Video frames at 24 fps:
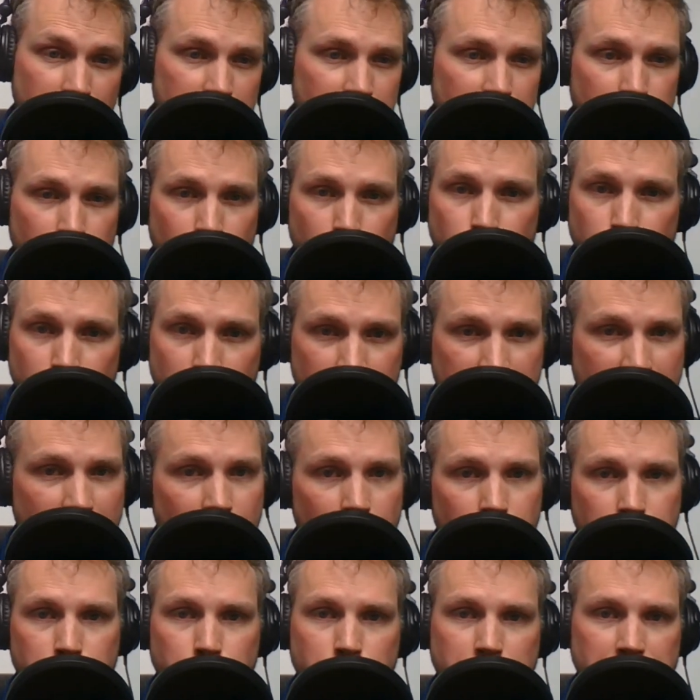which is the World
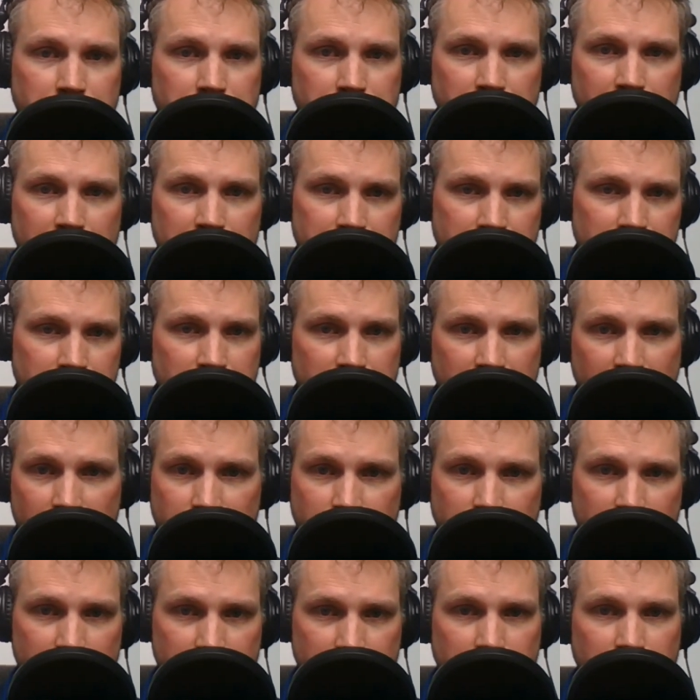Health Organization's
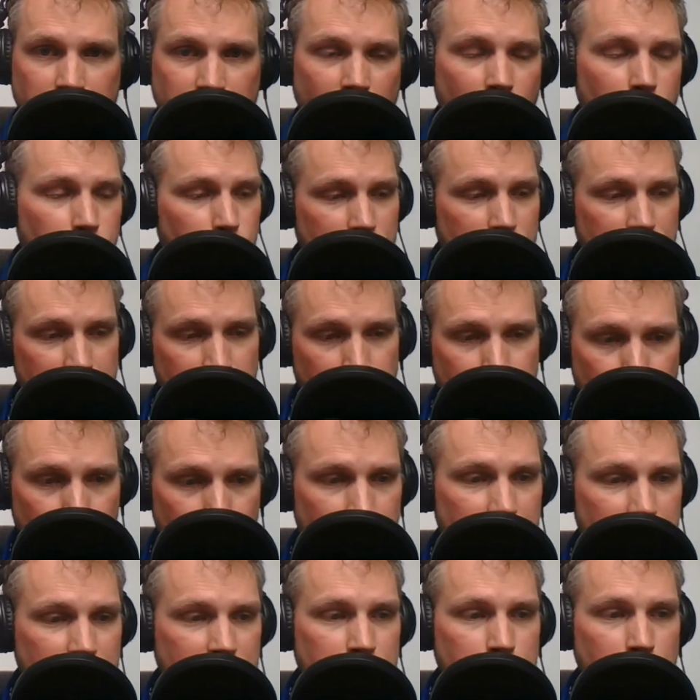definition of health, which is
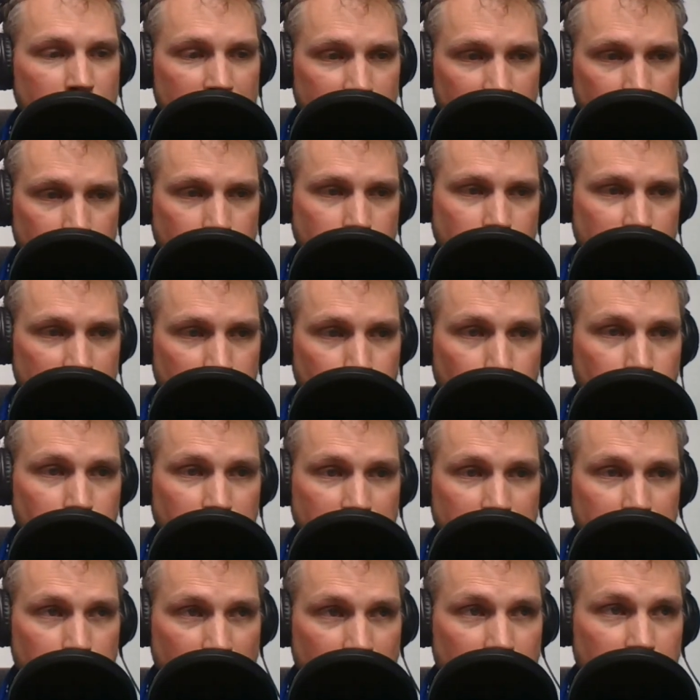Dorland
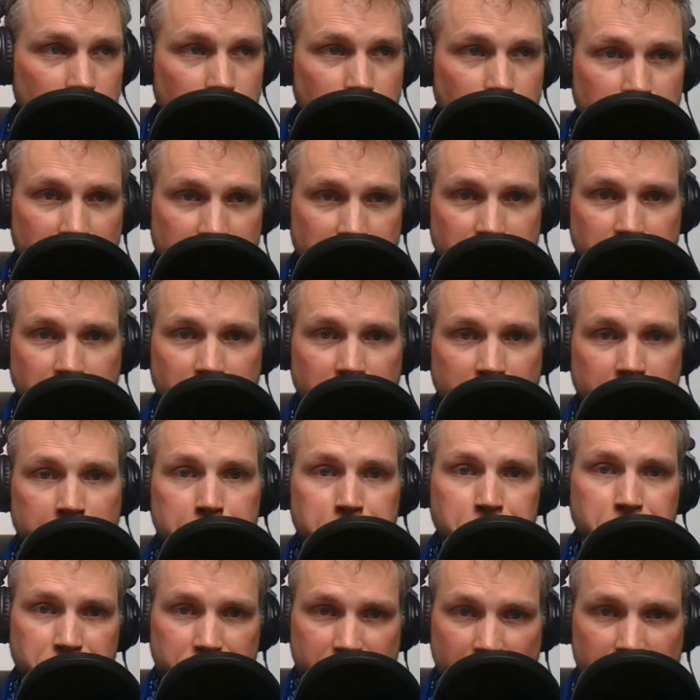Medical Dictionary
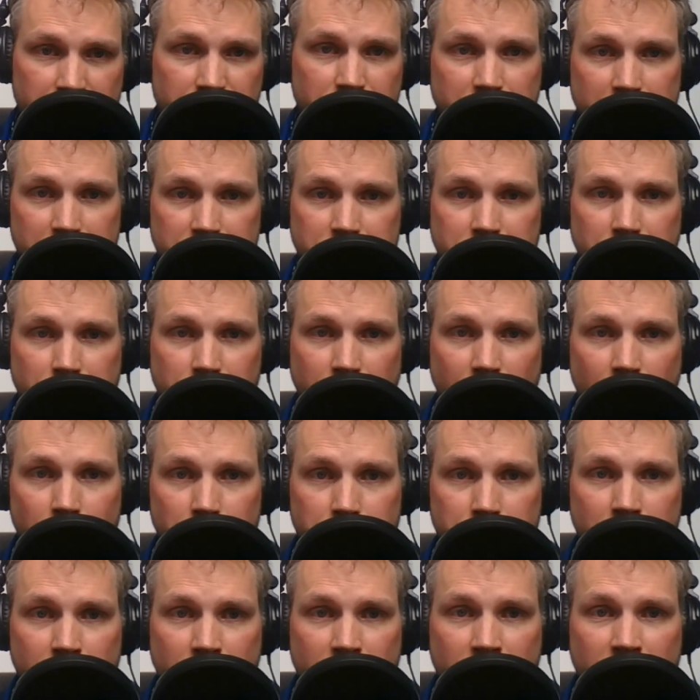definition of
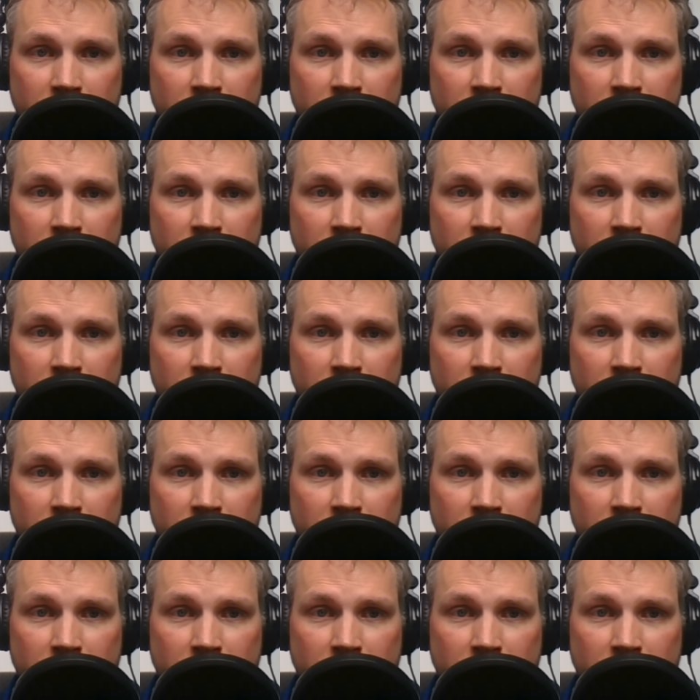health.